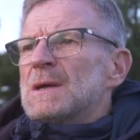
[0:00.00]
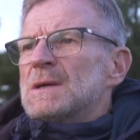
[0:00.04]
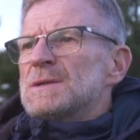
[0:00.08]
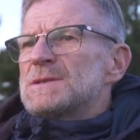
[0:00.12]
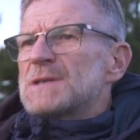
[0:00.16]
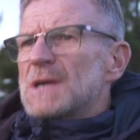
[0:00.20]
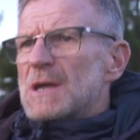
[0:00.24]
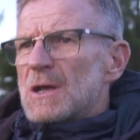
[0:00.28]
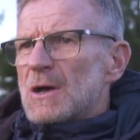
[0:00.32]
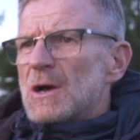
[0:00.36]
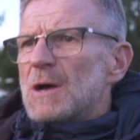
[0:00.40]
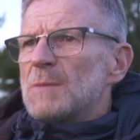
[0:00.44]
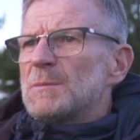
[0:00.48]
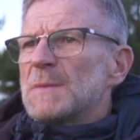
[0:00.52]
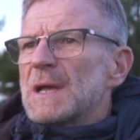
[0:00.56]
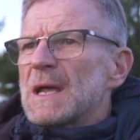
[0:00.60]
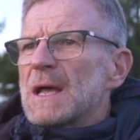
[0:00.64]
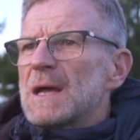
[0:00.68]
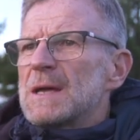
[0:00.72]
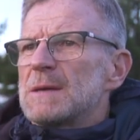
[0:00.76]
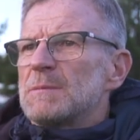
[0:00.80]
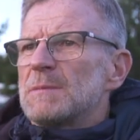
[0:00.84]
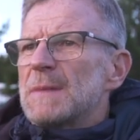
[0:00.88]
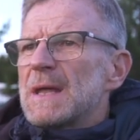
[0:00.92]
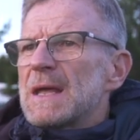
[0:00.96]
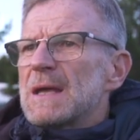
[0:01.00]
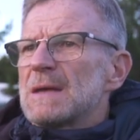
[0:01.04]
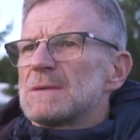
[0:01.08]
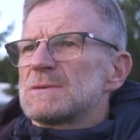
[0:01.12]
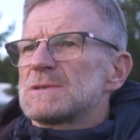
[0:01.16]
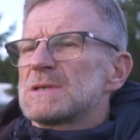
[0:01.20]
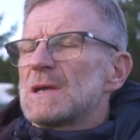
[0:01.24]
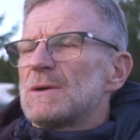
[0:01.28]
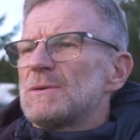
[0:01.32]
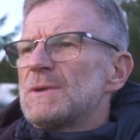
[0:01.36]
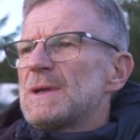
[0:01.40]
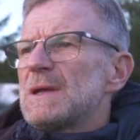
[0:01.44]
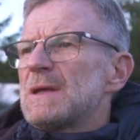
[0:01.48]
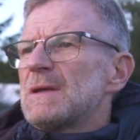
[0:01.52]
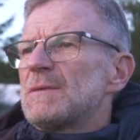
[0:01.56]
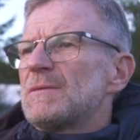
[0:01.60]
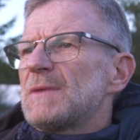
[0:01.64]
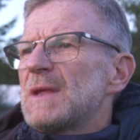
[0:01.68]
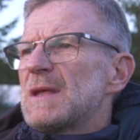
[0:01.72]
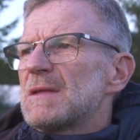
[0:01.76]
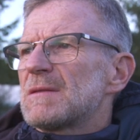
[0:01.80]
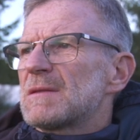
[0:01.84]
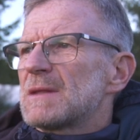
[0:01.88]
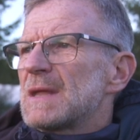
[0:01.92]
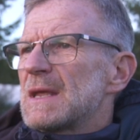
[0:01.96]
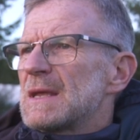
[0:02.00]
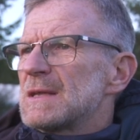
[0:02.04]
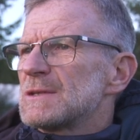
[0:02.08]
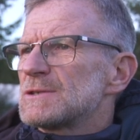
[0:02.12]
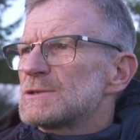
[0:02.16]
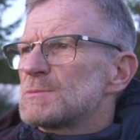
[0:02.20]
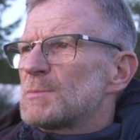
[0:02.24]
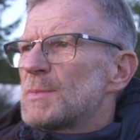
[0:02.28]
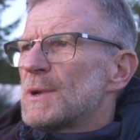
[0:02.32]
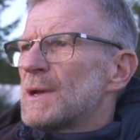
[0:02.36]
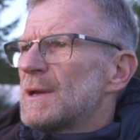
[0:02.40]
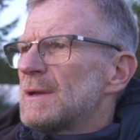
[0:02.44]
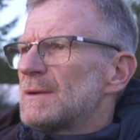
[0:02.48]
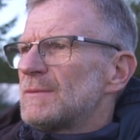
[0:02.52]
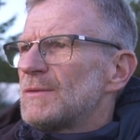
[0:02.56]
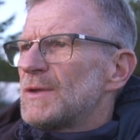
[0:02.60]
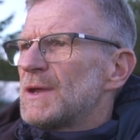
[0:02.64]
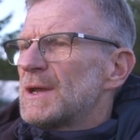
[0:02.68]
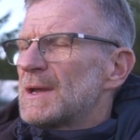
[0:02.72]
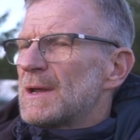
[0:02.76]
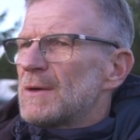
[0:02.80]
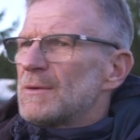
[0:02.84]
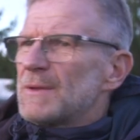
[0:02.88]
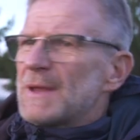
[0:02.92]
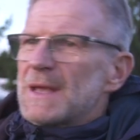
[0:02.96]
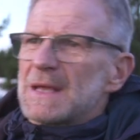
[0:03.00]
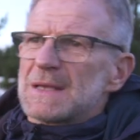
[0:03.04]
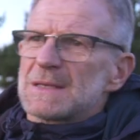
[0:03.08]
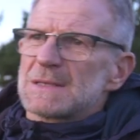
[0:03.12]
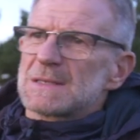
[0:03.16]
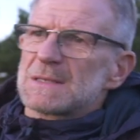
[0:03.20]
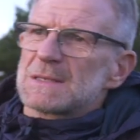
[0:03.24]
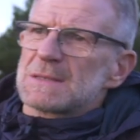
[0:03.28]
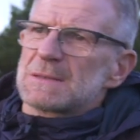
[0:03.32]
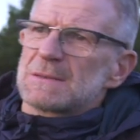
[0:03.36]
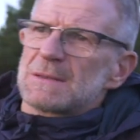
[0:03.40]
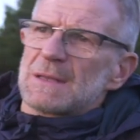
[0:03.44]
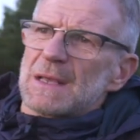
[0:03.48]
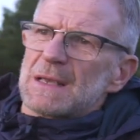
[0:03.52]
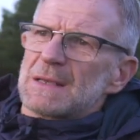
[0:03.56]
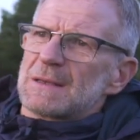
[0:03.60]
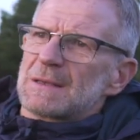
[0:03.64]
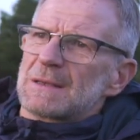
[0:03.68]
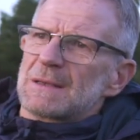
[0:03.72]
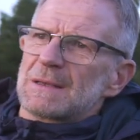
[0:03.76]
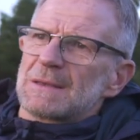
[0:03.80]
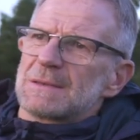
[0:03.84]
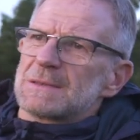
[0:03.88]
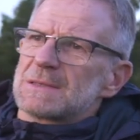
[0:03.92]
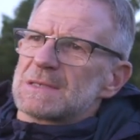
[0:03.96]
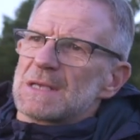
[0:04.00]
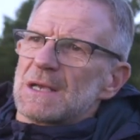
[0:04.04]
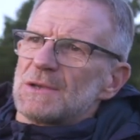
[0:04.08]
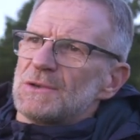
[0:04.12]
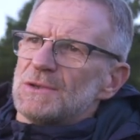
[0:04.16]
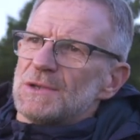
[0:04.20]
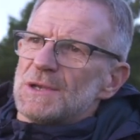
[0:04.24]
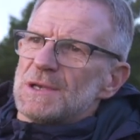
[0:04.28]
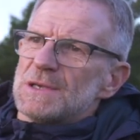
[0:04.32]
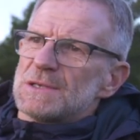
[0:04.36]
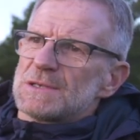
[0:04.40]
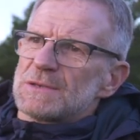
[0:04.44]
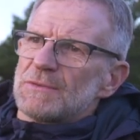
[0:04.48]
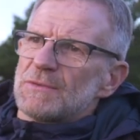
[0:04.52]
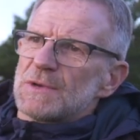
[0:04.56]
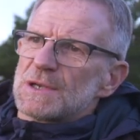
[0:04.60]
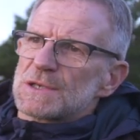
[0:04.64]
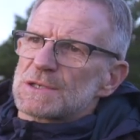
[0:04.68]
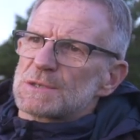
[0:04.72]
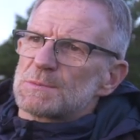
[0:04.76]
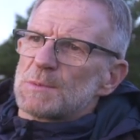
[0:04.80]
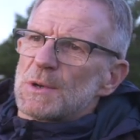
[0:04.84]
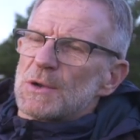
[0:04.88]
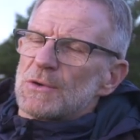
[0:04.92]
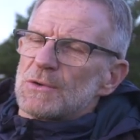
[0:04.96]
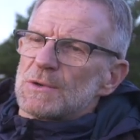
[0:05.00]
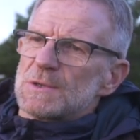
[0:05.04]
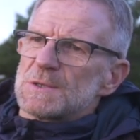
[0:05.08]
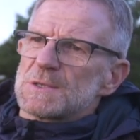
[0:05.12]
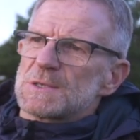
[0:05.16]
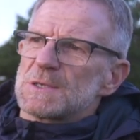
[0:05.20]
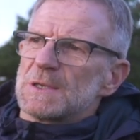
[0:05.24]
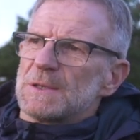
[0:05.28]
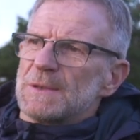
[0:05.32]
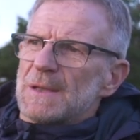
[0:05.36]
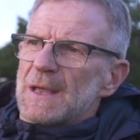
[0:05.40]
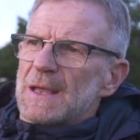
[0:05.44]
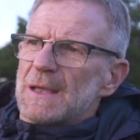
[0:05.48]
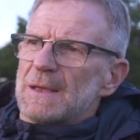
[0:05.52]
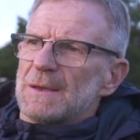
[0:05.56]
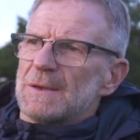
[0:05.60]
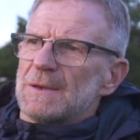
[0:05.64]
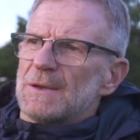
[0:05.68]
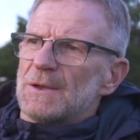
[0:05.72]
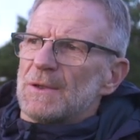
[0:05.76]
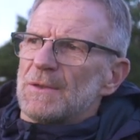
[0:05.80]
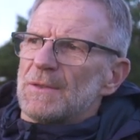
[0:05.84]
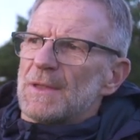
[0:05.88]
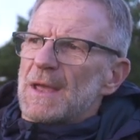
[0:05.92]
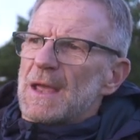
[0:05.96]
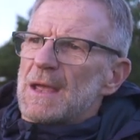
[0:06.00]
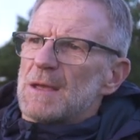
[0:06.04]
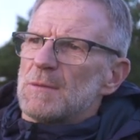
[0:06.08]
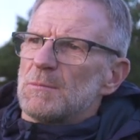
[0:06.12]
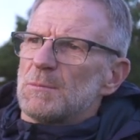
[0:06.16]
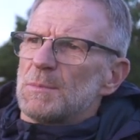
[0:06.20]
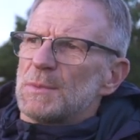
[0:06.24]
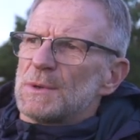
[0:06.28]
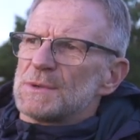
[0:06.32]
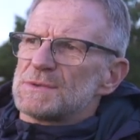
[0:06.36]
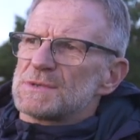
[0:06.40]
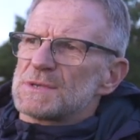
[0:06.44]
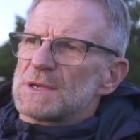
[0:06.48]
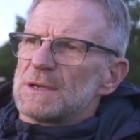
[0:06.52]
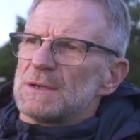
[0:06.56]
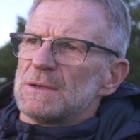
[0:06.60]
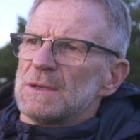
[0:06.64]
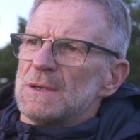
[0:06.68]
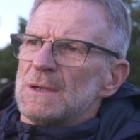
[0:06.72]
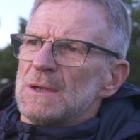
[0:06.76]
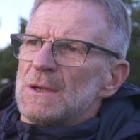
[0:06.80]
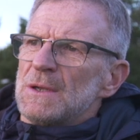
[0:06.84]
to calm the game down. So they're, they're things, but you know, that's that can take years of experience and that at that. But uh,